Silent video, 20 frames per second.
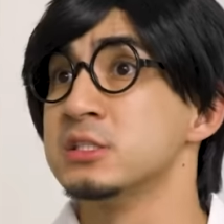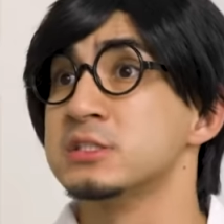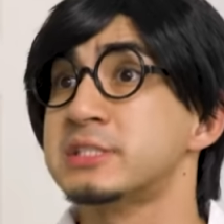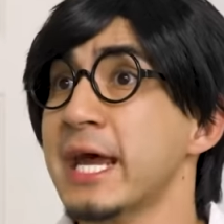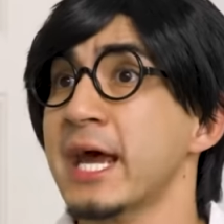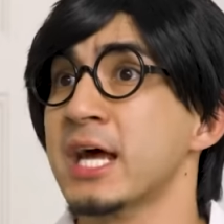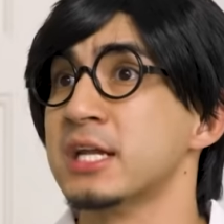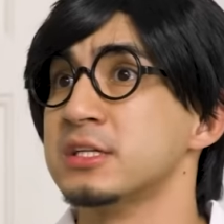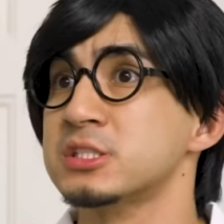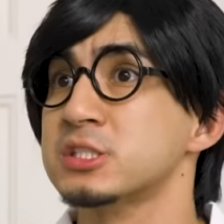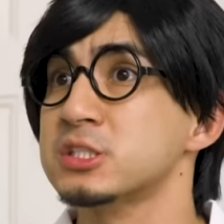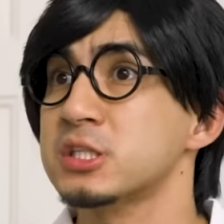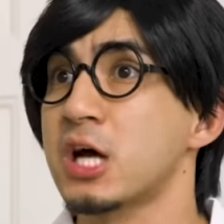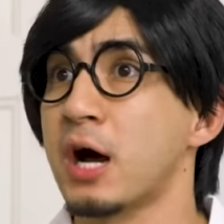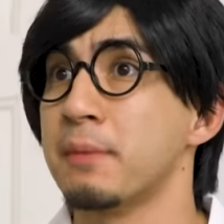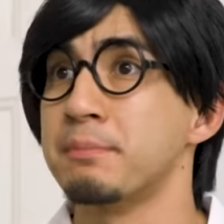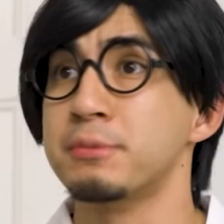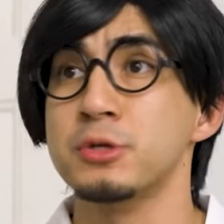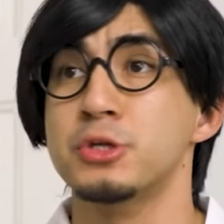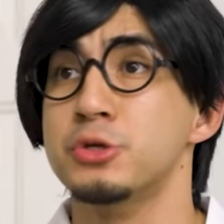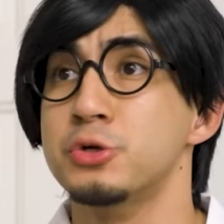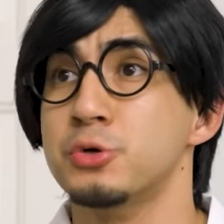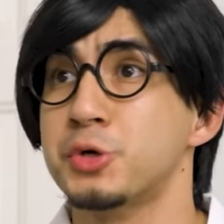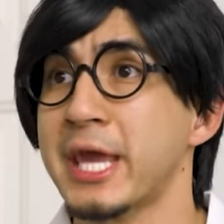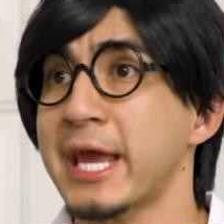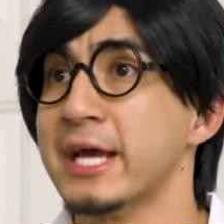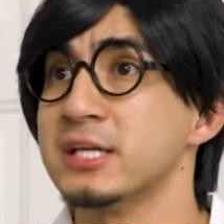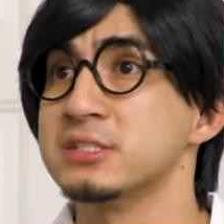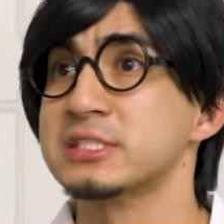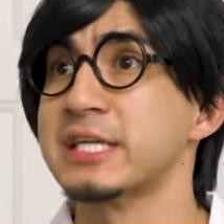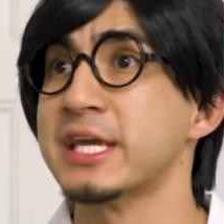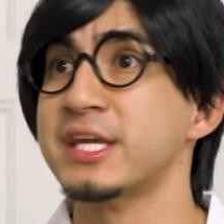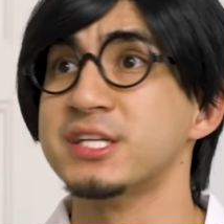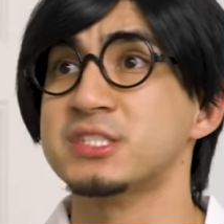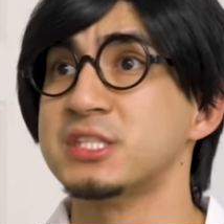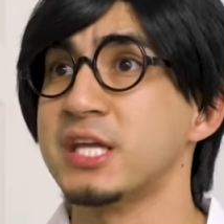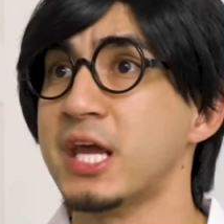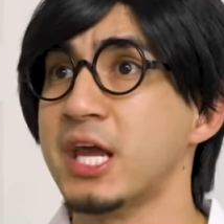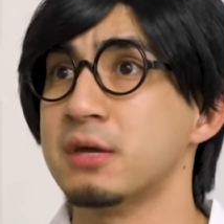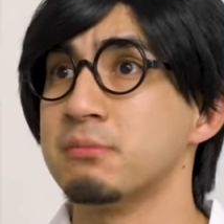Dad, stop. You can't say his
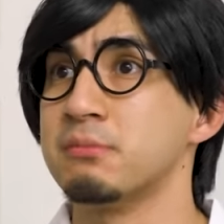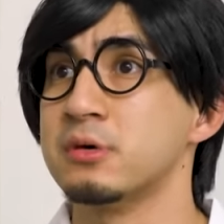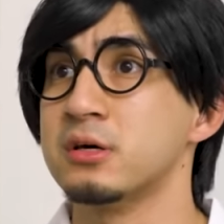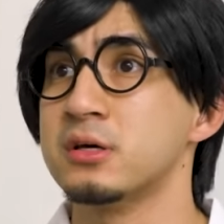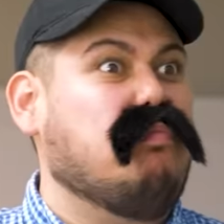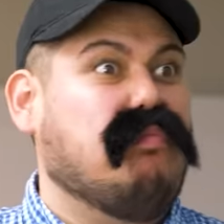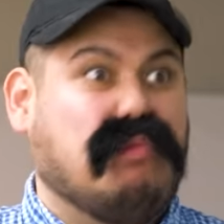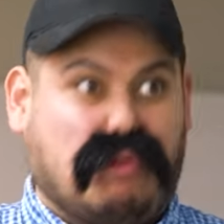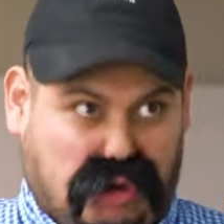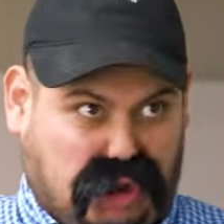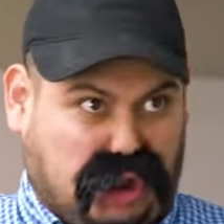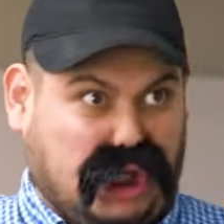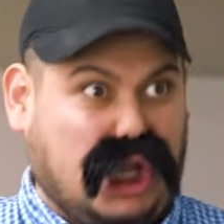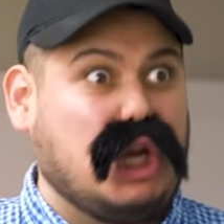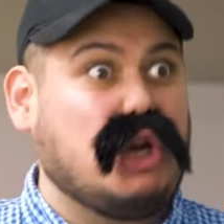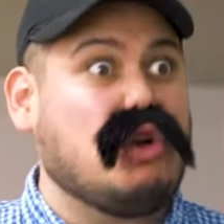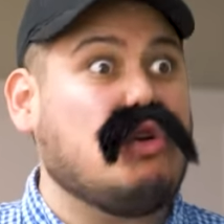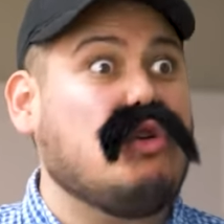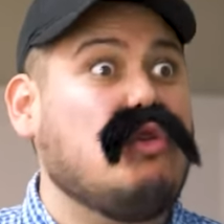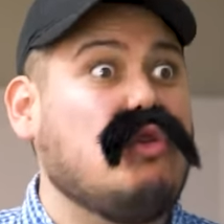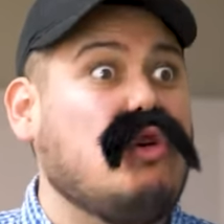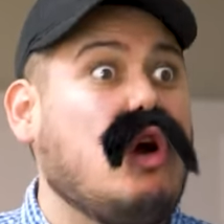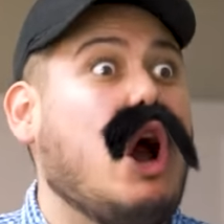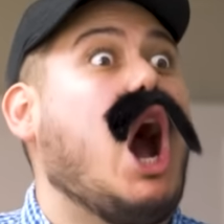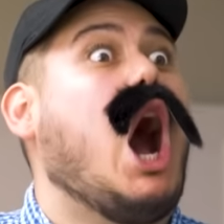name. ¿Por qué no?